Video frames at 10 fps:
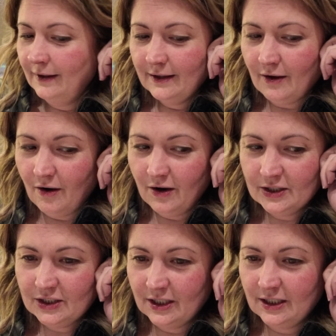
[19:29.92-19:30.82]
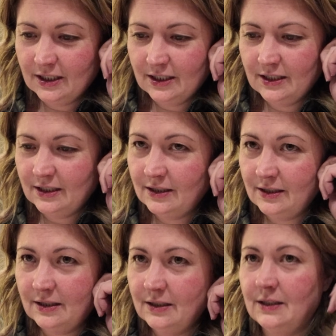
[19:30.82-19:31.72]
That steak and ale pie I had
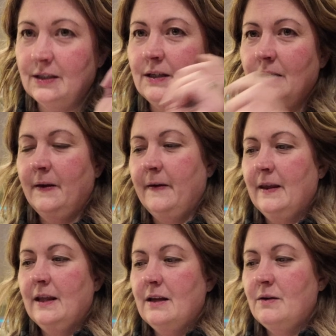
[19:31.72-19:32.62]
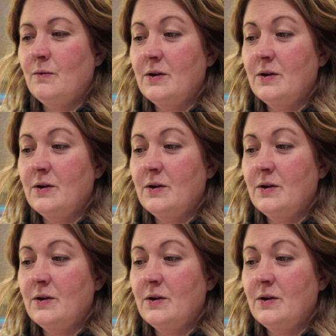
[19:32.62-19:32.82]
last night was amazing.